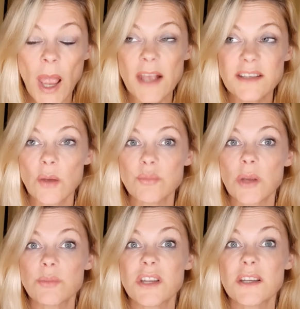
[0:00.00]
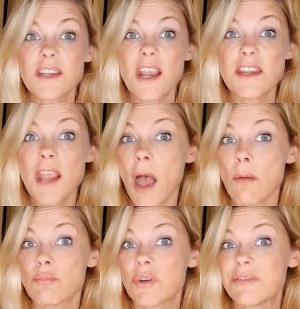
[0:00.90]
And sometimes they say, yeah,
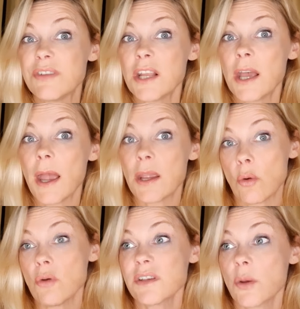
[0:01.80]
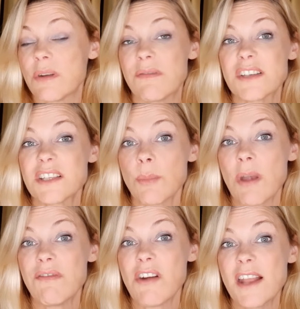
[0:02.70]
but Fenna, I also invest in
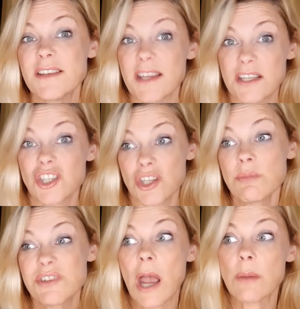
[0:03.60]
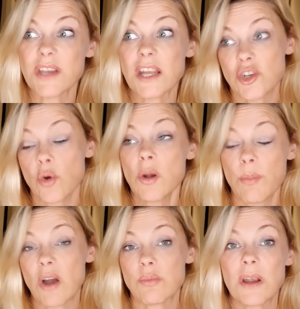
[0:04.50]
my friends and sometimes I talk
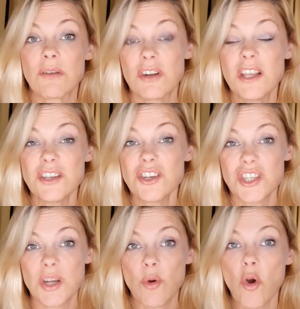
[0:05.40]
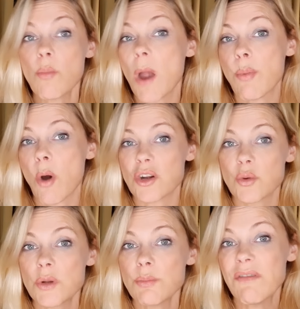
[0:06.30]
about my relationship or my partner
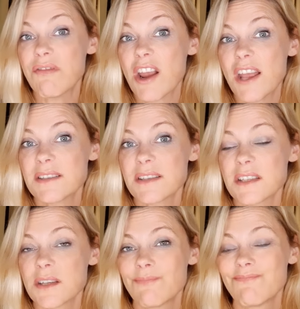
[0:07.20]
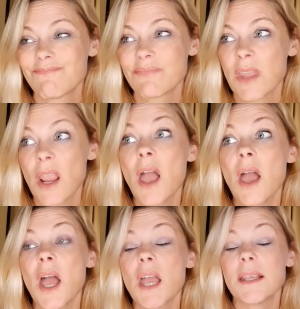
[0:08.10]
with my friends.
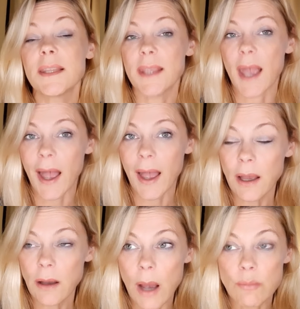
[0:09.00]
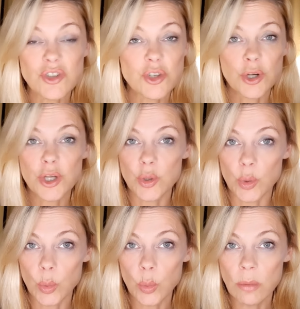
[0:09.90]
Yeah, I'm sure you
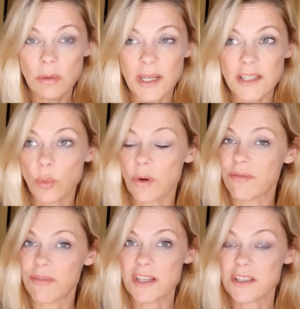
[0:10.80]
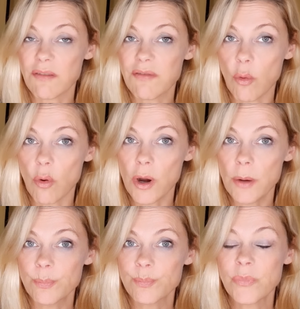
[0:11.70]
do. That's what friends are for.